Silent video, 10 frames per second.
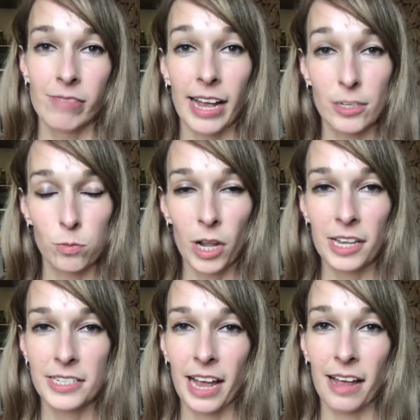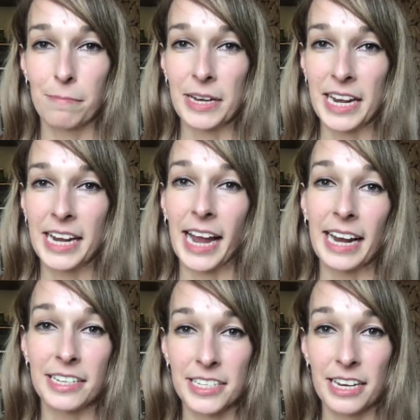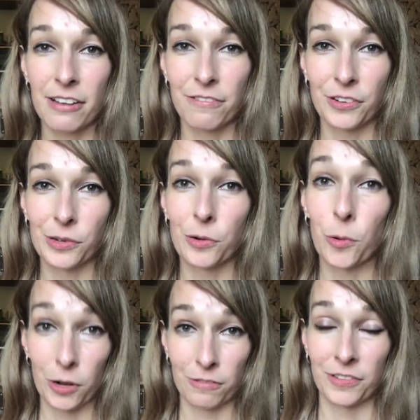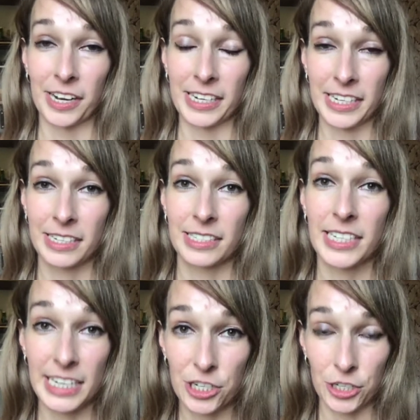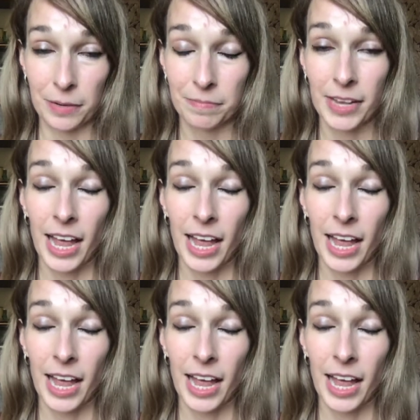As well as being a T E F L qualified teacher,